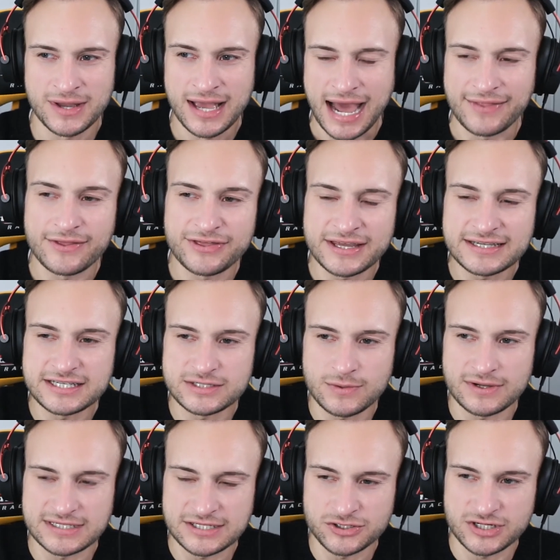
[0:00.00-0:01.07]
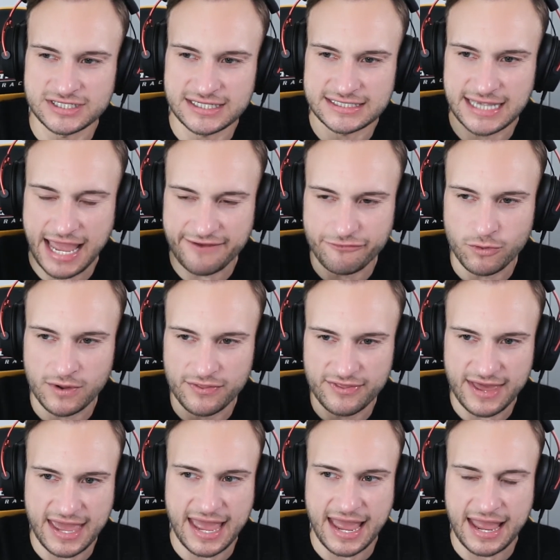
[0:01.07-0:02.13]
And the thing is, what's interesting is that everyone
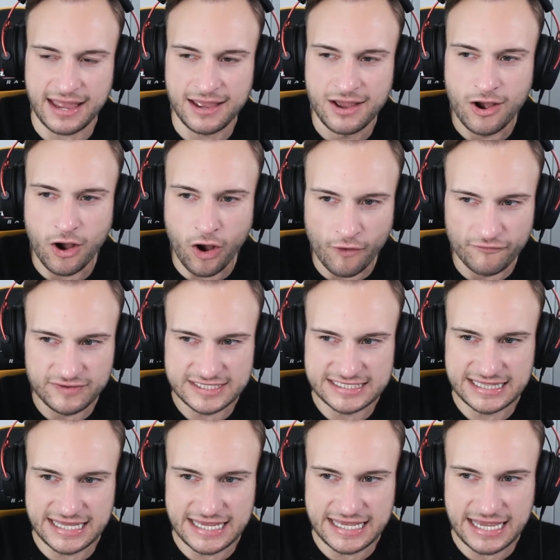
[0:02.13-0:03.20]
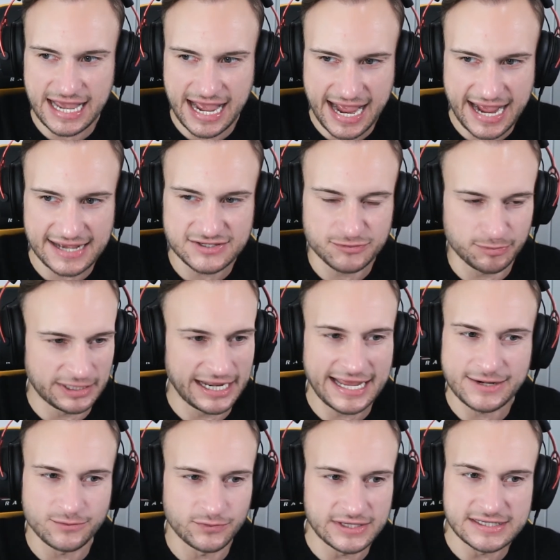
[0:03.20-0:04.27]
there obviously has
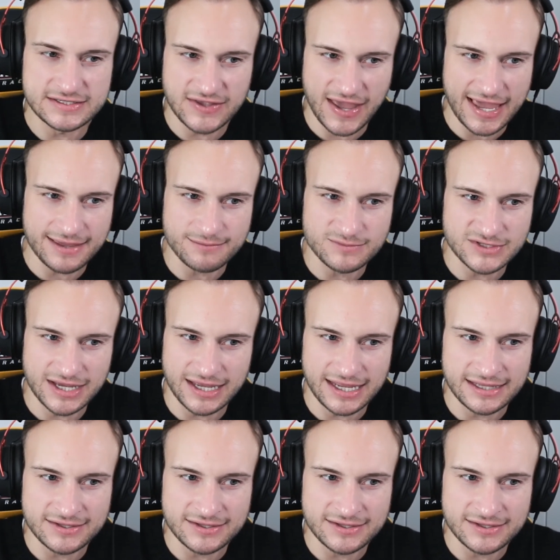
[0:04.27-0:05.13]
played these games in